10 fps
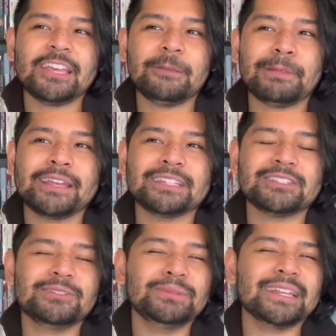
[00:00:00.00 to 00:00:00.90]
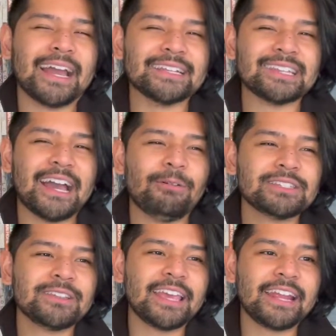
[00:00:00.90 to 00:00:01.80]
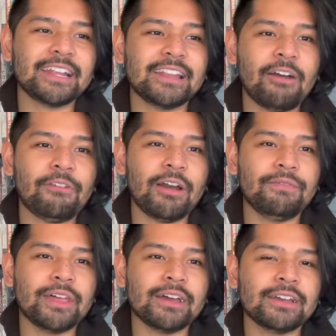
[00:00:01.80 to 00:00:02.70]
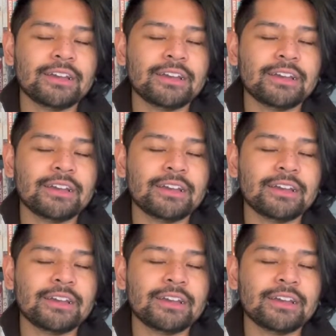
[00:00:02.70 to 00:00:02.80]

he played it too nice. I wasn't getting enough of the